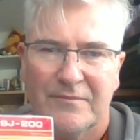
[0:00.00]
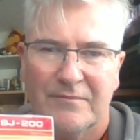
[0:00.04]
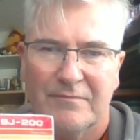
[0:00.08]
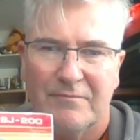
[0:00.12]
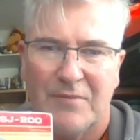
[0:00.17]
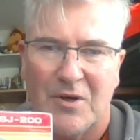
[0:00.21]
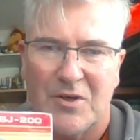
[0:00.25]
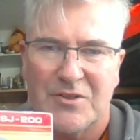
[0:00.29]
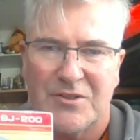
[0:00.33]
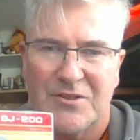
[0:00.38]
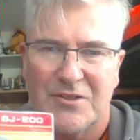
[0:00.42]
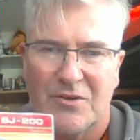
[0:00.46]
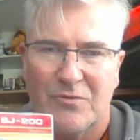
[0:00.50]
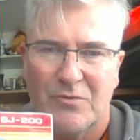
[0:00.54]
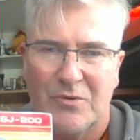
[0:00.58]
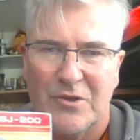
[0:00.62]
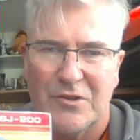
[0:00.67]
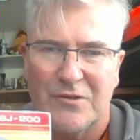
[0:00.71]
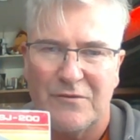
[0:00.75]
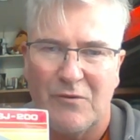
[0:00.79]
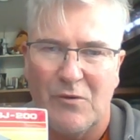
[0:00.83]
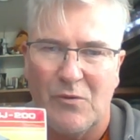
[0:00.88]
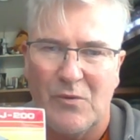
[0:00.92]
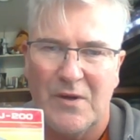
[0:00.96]
Boxes are worse
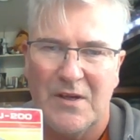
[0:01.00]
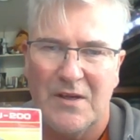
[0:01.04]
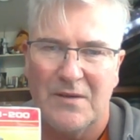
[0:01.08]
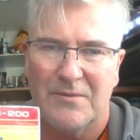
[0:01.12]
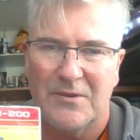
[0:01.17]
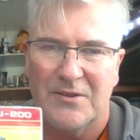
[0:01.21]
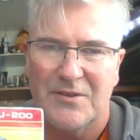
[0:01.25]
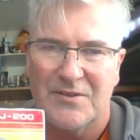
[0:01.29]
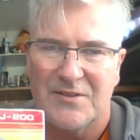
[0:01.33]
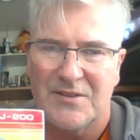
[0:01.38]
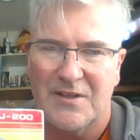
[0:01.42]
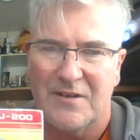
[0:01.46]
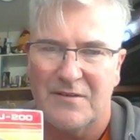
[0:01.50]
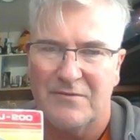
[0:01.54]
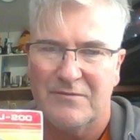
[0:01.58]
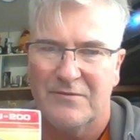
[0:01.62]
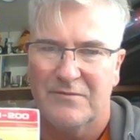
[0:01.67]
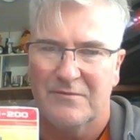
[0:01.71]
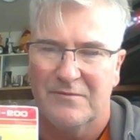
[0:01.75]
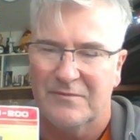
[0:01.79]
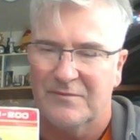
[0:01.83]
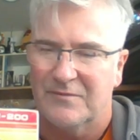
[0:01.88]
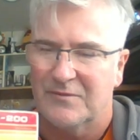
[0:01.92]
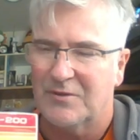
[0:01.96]
for wear because they've
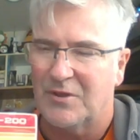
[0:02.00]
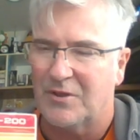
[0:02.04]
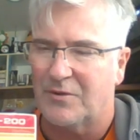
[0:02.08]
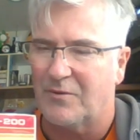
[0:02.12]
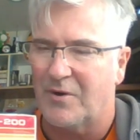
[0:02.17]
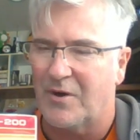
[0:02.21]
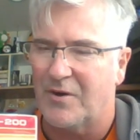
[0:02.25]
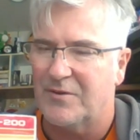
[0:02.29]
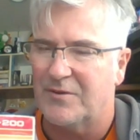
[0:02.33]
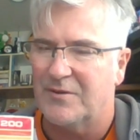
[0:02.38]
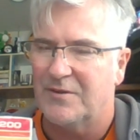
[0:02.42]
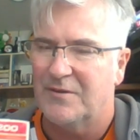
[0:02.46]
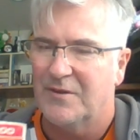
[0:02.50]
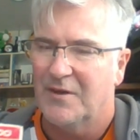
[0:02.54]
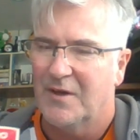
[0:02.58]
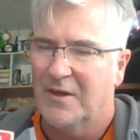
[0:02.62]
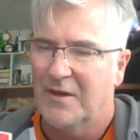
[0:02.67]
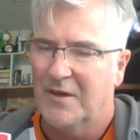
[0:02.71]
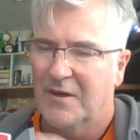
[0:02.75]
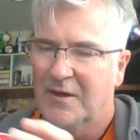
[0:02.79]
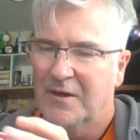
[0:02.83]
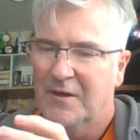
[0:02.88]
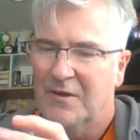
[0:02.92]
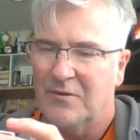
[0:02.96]
corroded
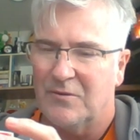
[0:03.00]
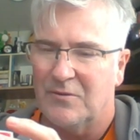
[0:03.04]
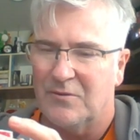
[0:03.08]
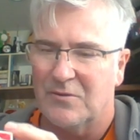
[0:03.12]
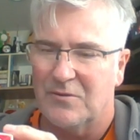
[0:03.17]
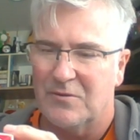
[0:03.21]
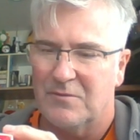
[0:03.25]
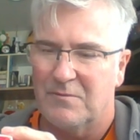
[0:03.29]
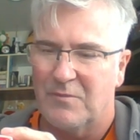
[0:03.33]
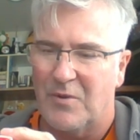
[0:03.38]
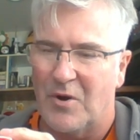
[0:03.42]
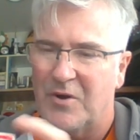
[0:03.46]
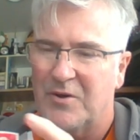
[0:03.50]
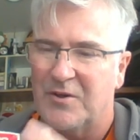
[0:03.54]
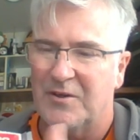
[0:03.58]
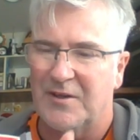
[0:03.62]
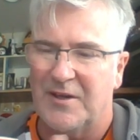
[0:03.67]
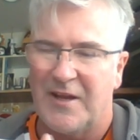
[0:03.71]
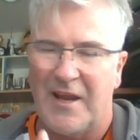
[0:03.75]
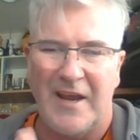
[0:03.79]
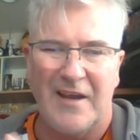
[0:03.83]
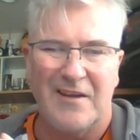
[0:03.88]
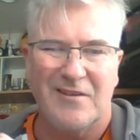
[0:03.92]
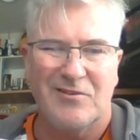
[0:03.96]
or broken
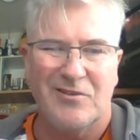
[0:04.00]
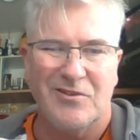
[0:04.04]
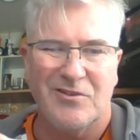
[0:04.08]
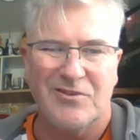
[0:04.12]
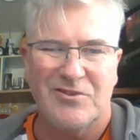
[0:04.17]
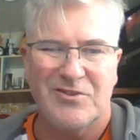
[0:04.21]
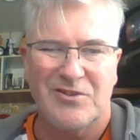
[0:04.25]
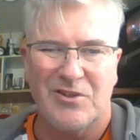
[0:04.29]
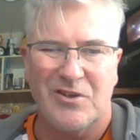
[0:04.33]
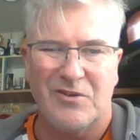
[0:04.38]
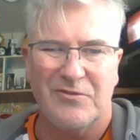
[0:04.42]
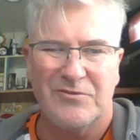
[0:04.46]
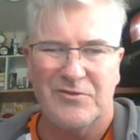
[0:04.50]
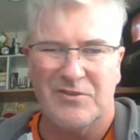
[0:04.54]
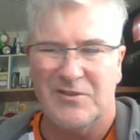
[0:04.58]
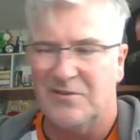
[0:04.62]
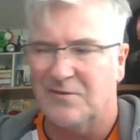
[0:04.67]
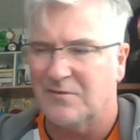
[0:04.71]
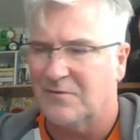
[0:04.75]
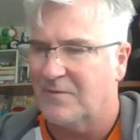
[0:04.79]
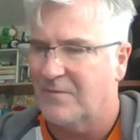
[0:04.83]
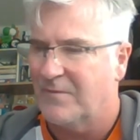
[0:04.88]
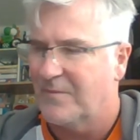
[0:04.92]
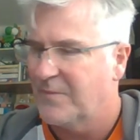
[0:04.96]
down, gone soft and
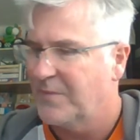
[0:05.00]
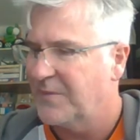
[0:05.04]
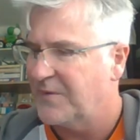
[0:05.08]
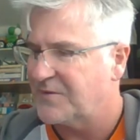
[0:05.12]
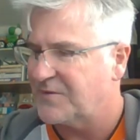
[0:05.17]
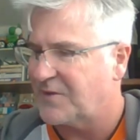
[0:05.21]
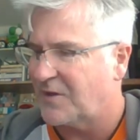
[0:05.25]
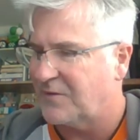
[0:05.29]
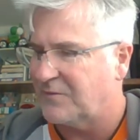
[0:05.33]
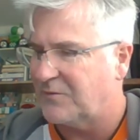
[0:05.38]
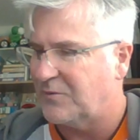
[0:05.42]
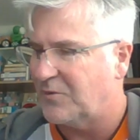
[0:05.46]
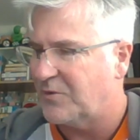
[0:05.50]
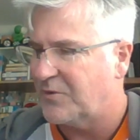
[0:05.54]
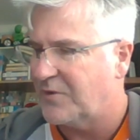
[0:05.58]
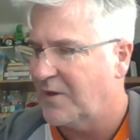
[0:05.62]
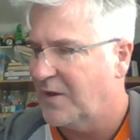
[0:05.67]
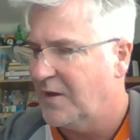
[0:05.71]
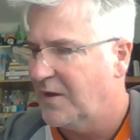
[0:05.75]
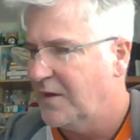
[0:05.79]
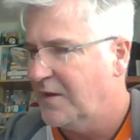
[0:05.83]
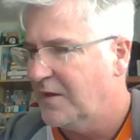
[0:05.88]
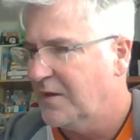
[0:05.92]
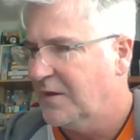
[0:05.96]
so forth.
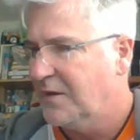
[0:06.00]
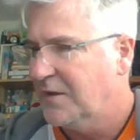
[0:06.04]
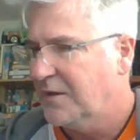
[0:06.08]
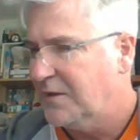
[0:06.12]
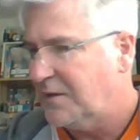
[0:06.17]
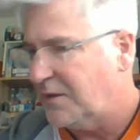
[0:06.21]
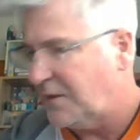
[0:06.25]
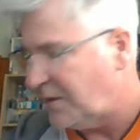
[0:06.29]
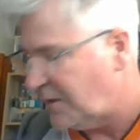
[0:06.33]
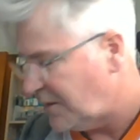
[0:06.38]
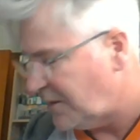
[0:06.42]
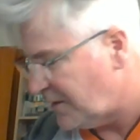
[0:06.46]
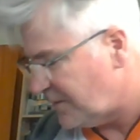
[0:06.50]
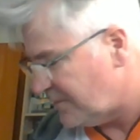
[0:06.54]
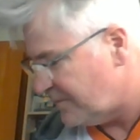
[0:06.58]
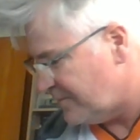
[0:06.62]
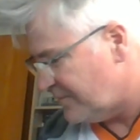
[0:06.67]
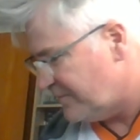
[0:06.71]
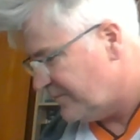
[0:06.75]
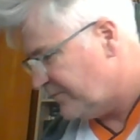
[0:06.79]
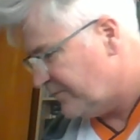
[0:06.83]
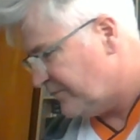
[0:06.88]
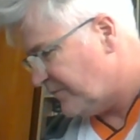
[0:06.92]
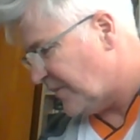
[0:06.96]

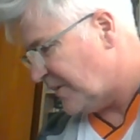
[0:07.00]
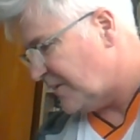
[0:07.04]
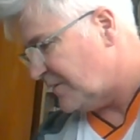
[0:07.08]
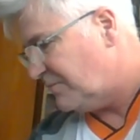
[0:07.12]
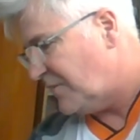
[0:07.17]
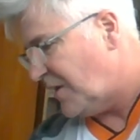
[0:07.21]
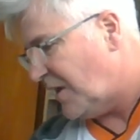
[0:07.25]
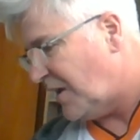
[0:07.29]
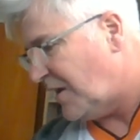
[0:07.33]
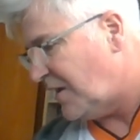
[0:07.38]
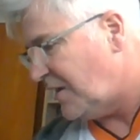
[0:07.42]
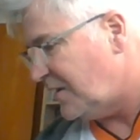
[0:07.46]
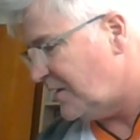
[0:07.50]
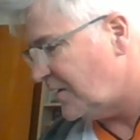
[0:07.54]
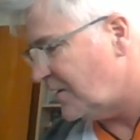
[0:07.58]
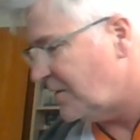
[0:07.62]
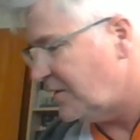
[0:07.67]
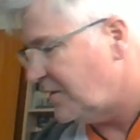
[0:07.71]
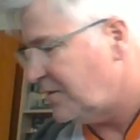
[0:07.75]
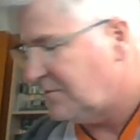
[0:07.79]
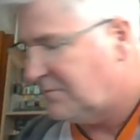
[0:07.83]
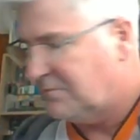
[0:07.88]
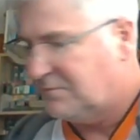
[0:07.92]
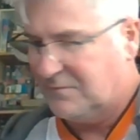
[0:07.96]
But hey,
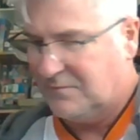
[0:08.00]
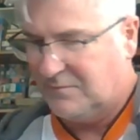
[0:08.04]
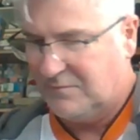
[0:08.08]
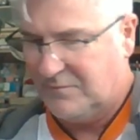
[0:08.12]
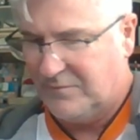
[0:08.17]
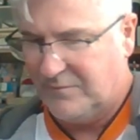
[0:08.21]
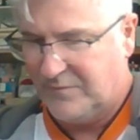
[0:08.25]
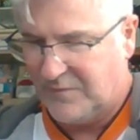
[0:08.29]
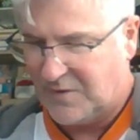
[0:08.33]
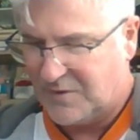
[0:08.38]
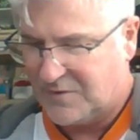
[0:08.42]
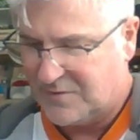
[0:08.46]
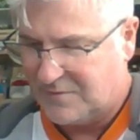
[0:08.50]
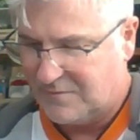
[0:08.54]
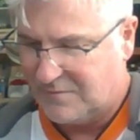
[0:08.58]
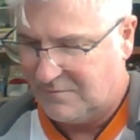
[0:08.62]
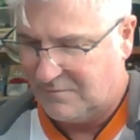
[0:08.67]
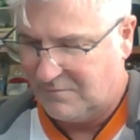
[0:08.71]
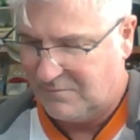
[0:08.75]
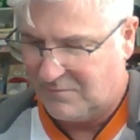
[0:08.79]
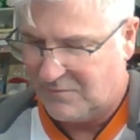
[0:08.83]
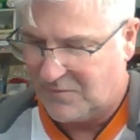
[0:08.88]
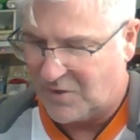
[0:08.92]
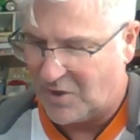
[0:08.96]

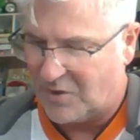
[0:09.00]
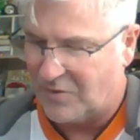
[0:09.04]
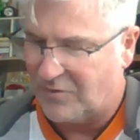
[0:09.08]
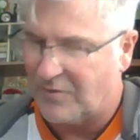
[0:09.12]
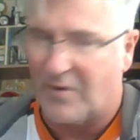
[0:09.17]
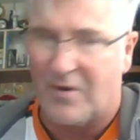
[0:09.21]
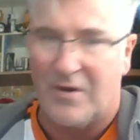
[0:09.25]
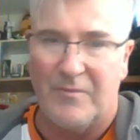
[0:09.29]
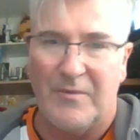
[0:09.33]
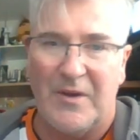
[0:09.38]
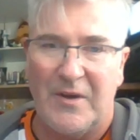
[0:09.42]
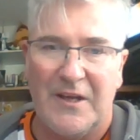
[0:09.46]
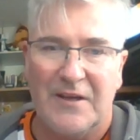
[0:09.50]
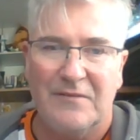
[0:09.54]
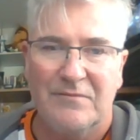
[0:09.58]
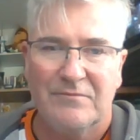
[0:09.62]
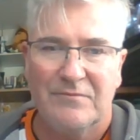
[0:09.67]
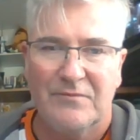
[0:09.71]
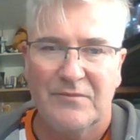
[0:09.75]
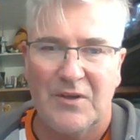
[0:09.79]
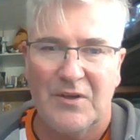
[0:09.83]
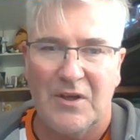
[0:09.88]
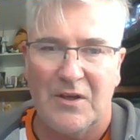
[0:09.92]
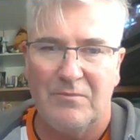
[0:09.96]
don't throw them out,
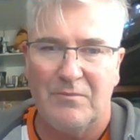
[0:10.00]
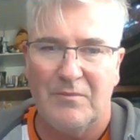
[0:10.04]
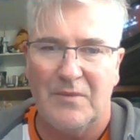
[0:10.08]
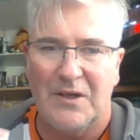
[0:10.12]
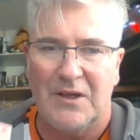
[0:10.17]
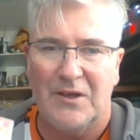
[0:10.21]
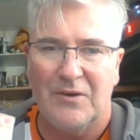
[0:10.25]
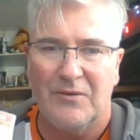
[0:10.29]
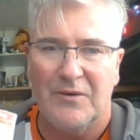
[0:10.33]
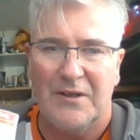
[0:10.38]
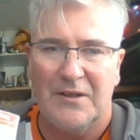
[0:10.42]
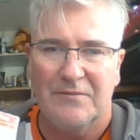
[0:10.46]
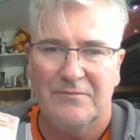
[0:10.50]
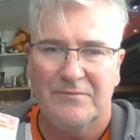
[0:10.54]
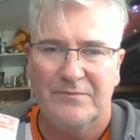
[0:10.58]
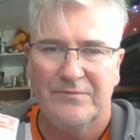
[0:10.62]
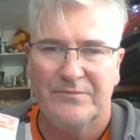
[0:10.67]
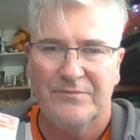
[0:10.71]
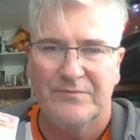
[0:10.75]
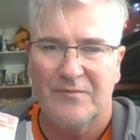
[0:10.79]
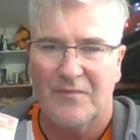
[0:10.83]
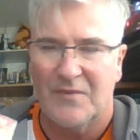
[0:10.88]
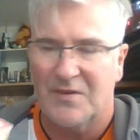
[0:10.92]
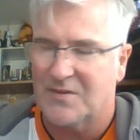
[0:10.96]
keep them anyway.
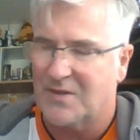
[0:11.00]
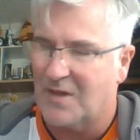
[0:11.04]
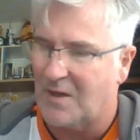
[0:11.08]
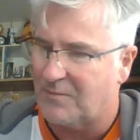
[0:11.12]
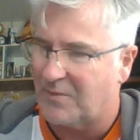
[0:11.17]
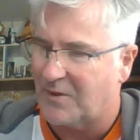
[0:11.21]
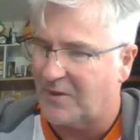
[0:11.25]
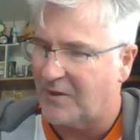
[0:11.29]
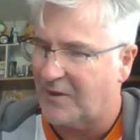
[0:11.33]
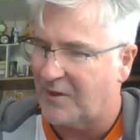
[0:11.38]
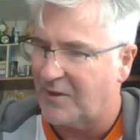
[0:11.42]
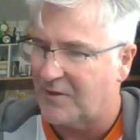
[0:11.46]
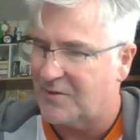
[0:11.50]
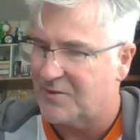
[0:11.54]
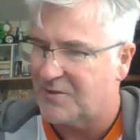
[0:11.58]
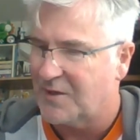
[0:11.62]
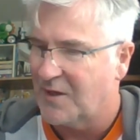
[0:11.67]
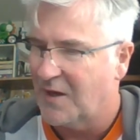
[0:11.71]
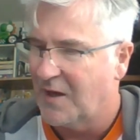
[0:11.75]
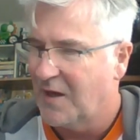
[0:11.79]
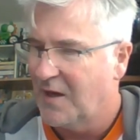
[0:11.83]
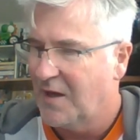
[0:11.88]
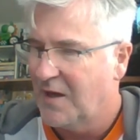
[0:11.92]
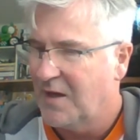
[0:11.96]
A couple of those.
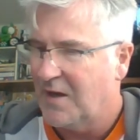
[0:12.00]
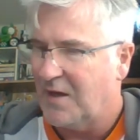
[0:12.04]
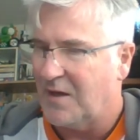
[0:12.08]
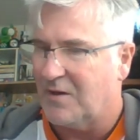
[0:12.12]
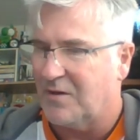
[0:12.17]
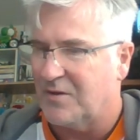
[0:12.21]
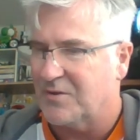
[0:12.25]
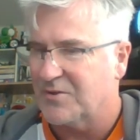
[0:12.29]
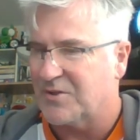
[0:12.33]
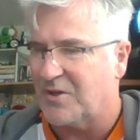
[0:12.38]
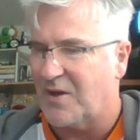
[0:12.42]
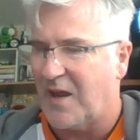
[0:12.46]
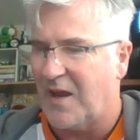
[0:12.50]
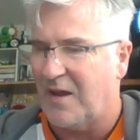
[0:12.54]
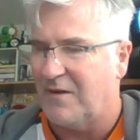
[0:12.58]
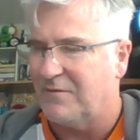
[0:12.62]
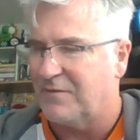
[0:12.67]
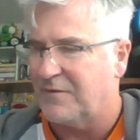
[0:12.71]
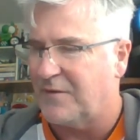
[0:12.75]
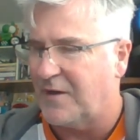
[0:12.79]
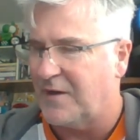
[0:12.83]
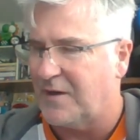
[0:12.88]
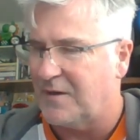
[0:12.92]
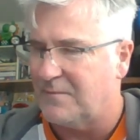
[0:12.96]
I also have
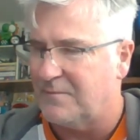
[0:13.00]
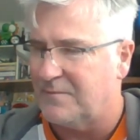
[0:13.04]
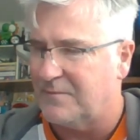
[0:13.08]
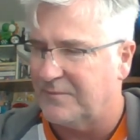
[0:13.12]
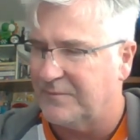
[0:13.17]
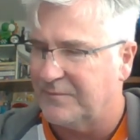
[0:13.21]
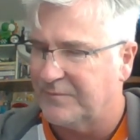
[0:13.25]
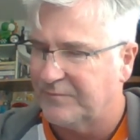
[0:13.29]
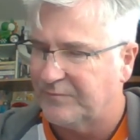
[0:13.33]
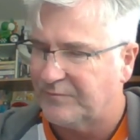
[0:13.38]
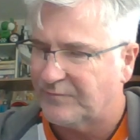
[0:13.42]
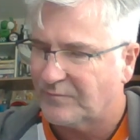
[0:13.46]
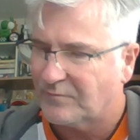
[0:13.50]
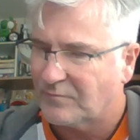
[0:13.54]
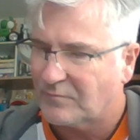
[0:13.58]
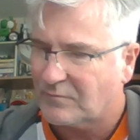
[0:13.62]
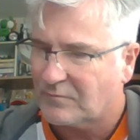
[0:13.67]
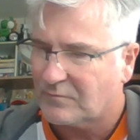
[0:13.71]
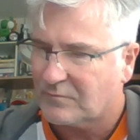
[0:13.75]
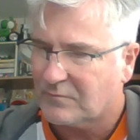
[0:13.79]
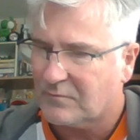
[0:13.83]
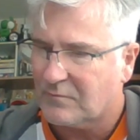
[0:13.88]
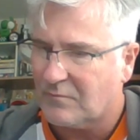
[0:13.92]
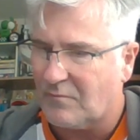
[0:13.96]
a
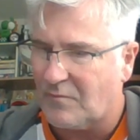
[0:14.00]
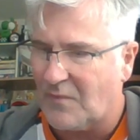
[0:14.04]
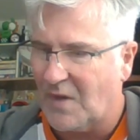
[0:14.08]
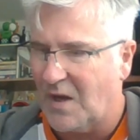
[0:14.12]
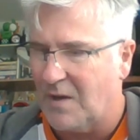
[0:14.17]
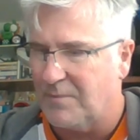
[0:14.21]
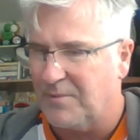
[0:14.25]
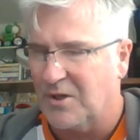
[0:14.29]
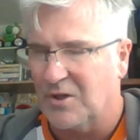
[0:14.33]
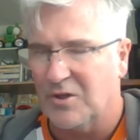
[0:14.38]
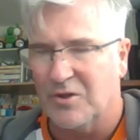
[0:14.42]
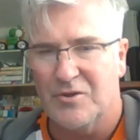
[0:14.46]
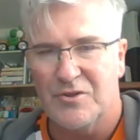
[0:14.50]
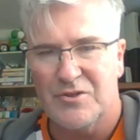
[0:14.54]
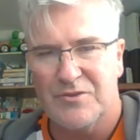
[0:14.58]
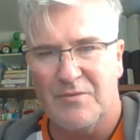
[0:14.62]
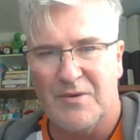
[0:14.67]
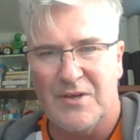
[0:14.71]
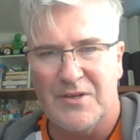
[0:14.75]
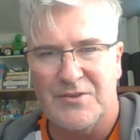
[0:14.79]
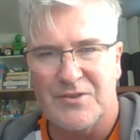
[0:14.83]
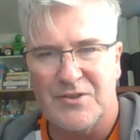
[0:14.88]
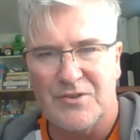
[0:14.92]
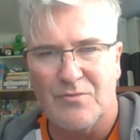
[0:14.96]
couple of loose
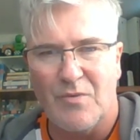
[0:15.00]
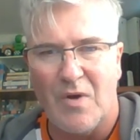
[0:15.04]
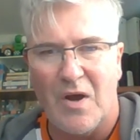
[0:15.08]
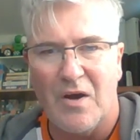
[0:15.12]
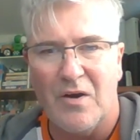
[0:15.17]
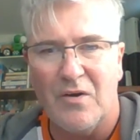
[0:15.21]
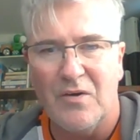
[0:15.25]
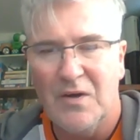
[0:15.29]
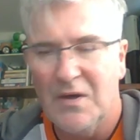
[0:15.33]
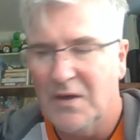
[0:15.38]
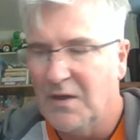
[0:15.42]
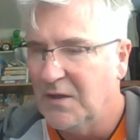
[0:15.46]
ones as well.